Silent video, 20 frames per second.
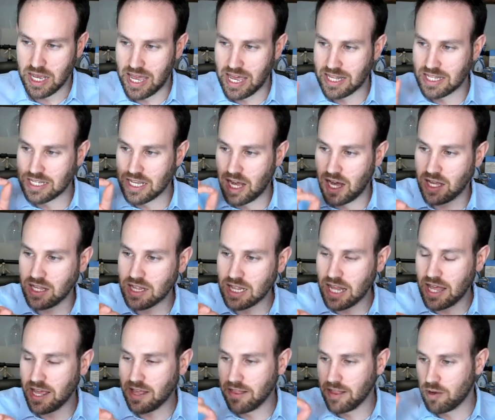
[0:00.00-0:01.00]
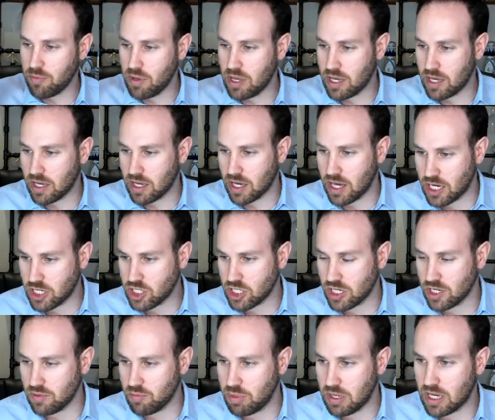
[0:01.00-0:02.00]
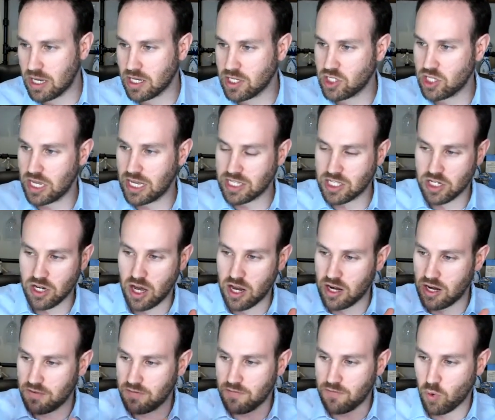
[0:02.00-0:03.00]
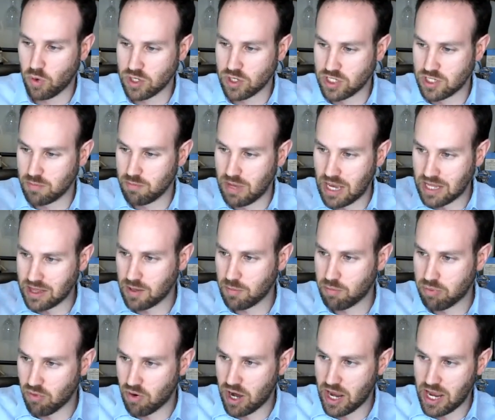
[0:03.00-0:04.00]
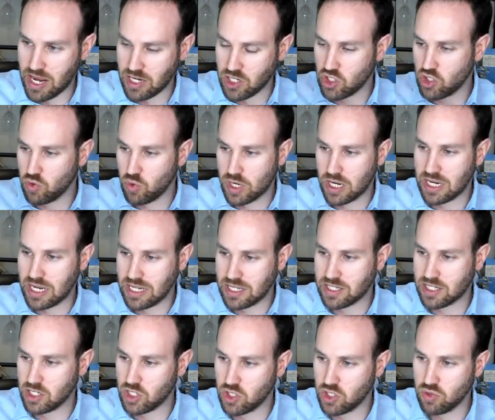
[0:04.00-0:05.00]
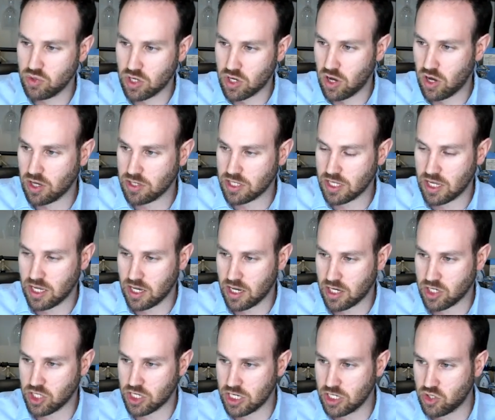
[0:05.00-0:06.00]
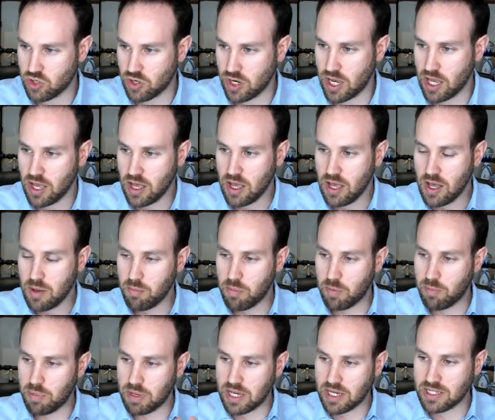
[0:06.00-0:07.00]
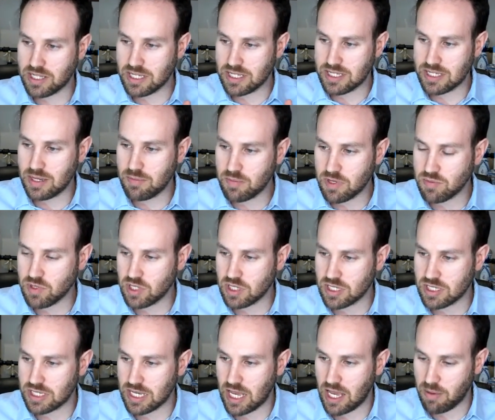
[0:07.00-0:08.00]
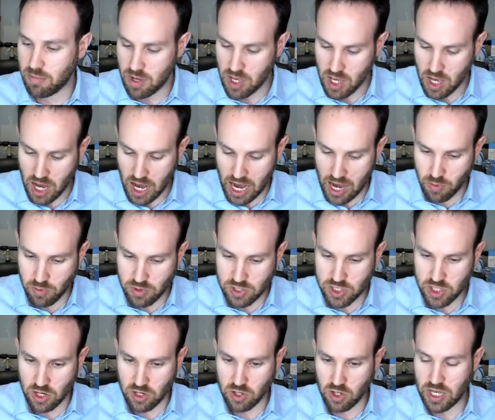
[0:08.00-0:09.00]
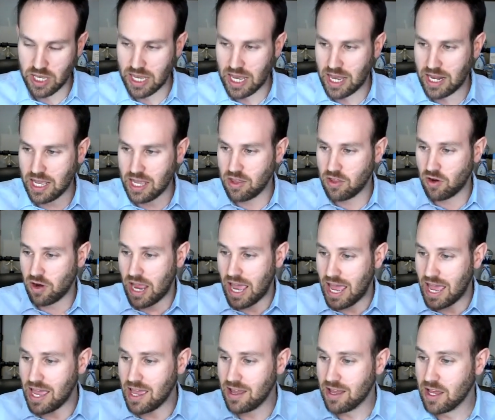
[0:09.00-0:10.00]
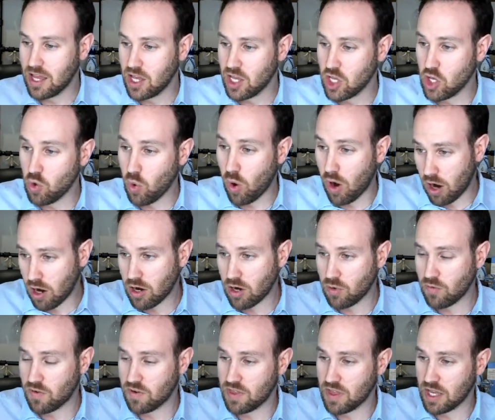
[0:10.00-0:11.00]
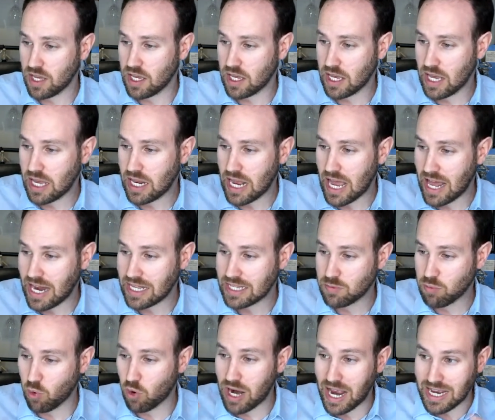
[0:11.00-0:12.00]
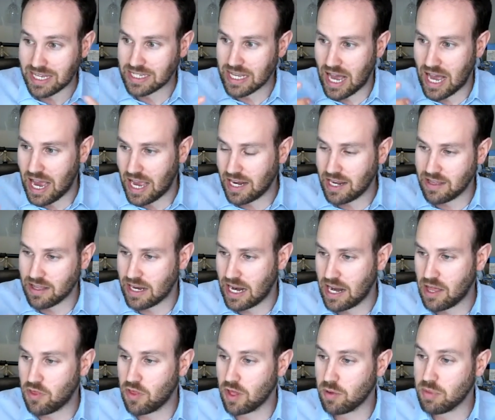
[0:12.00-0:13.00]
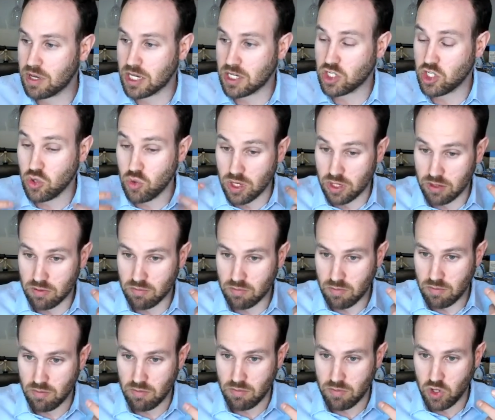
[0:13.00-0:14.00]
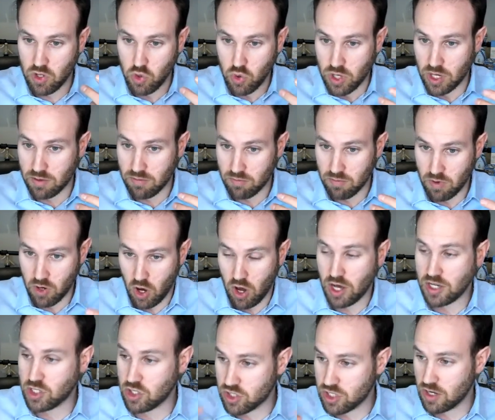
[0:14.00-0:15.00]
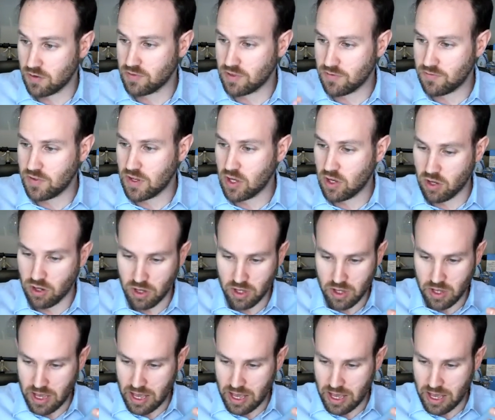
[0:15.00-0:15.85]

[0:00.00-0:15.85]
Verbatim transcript: it's unlikely to be concussion because it's not enough force to make the brain do what it needs to do to cause the concussion injury. But because the symptoms are the same, I would start looking at either A, you are overthinking it and it's more anxiety than anything because you can you can cause yourself to feel